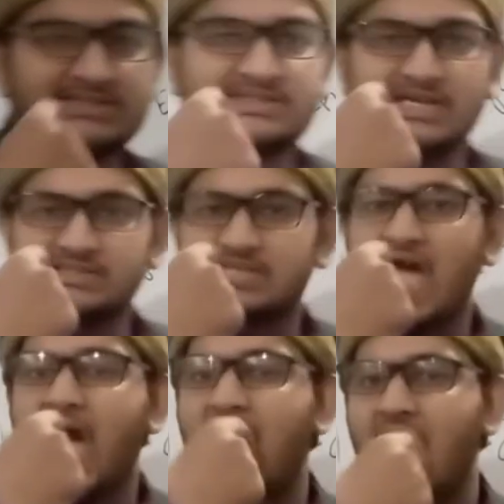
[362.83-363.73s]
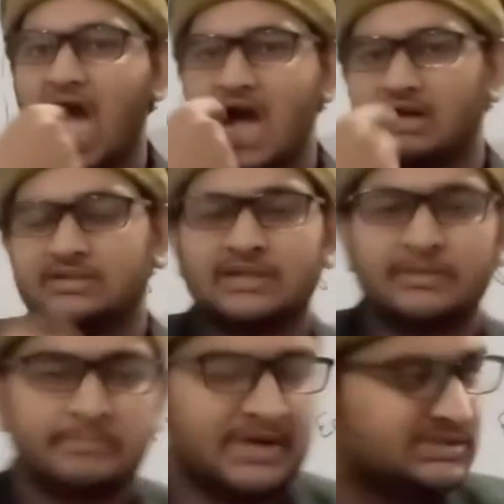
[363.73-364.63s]
is this,
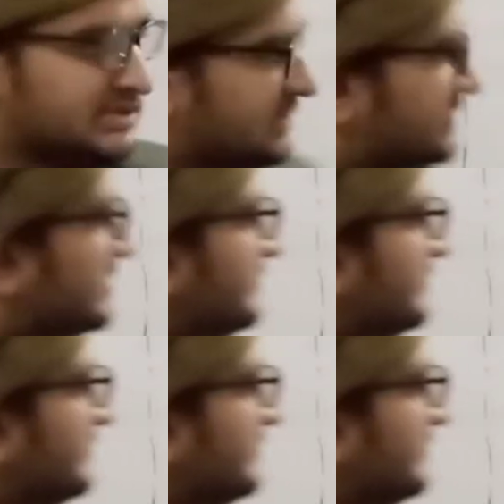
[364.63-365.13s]
the present.